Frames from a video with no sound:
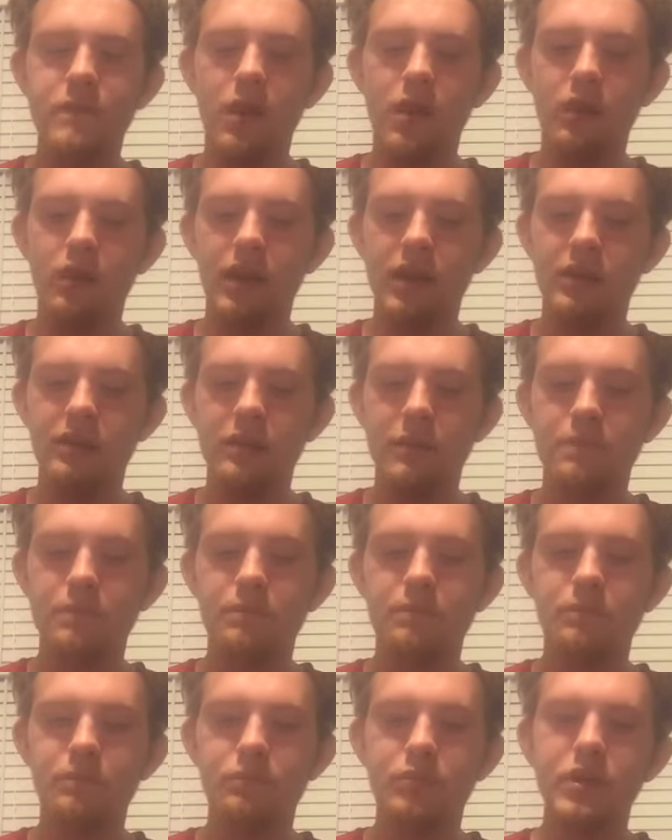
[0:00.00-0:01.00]
like the
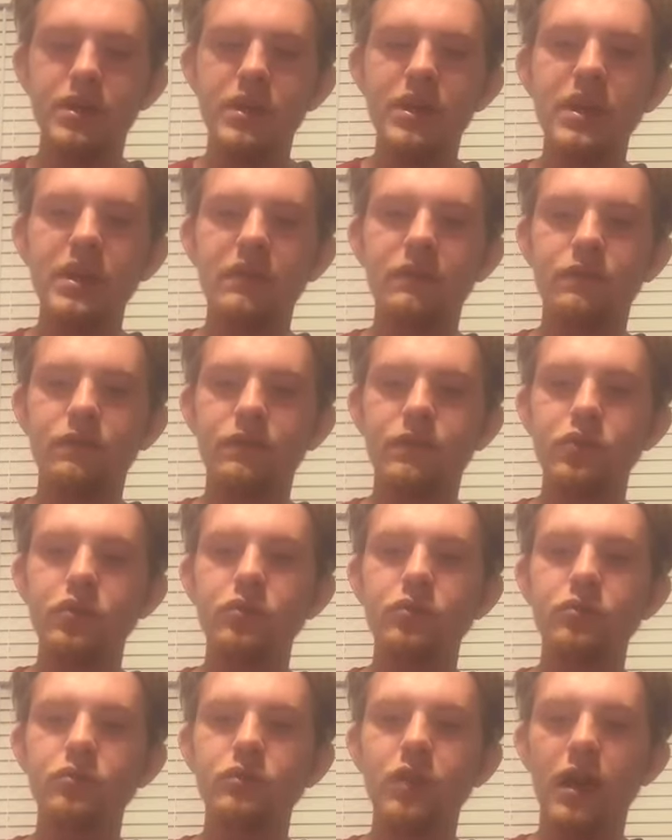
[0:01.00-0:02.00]
big
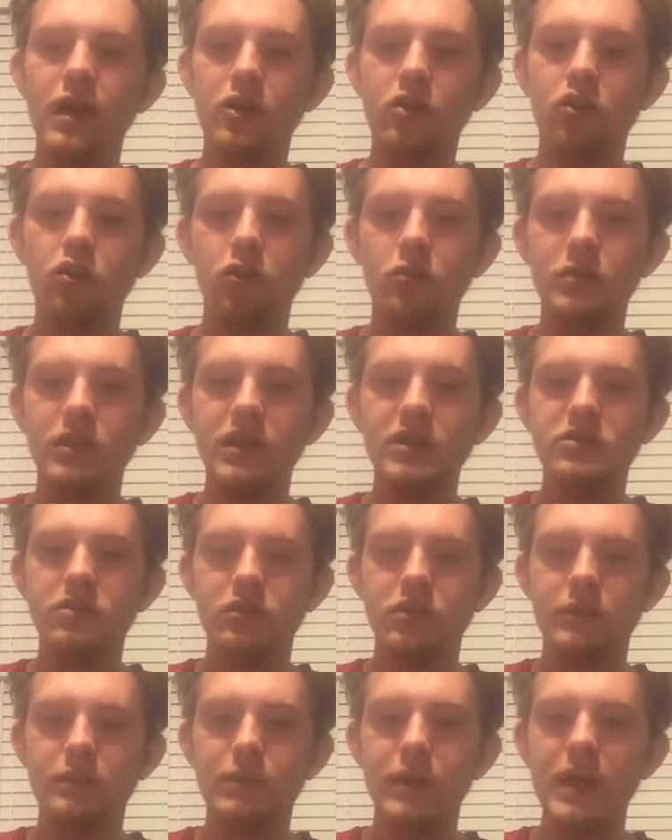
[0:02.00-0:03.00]
feud that culminates
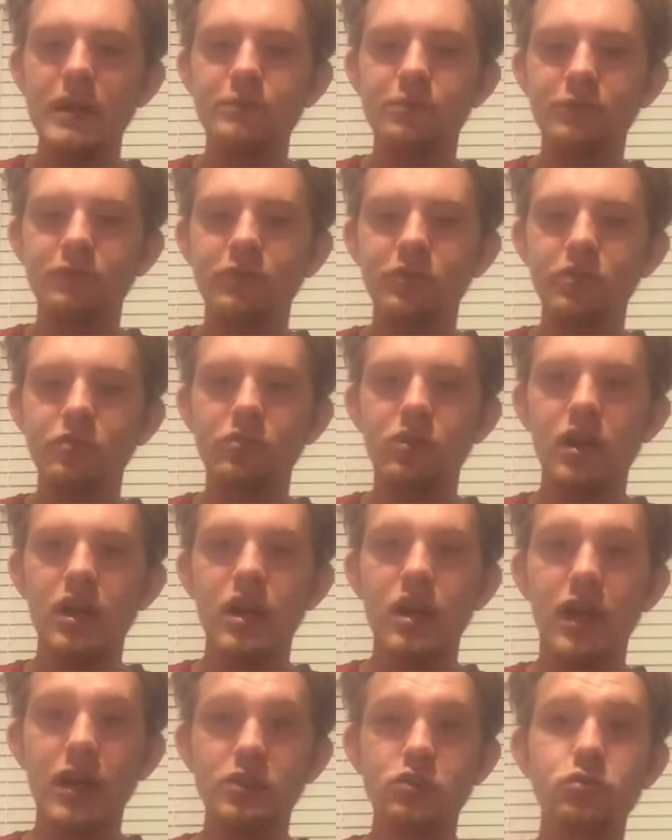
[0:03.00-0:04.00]
on a pay-per-view.
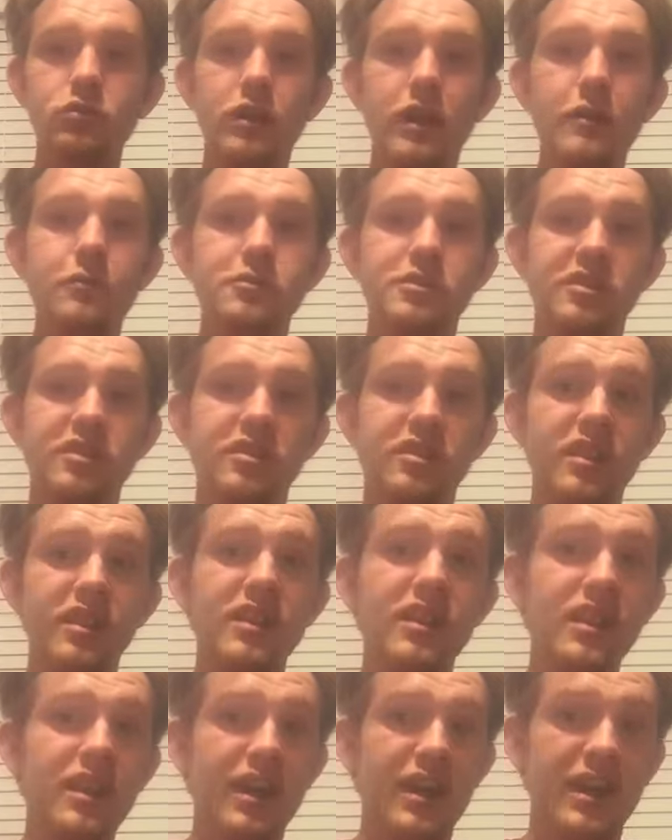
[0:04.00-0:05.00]
That's what I was
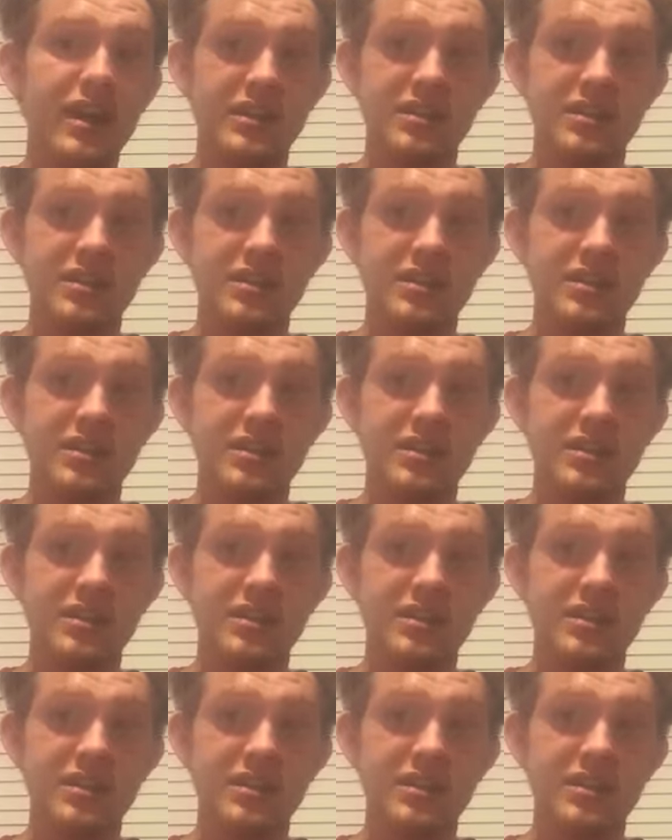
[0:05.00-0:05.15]
thinking, and I